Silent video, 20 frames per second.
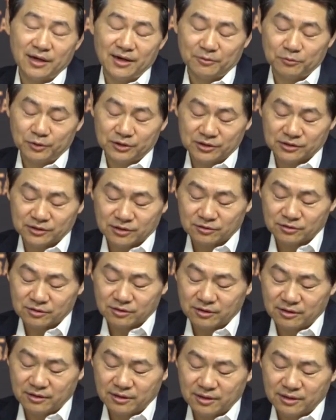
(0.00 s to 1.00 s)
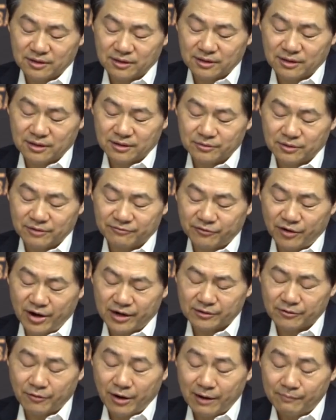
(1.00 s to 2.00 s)
which is also your
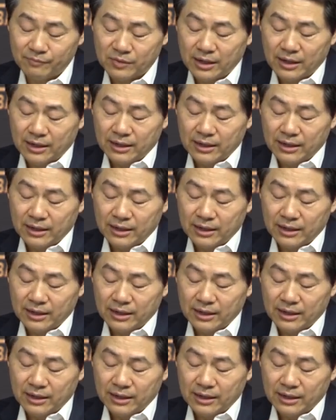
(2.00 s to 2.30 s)
friend, Graham.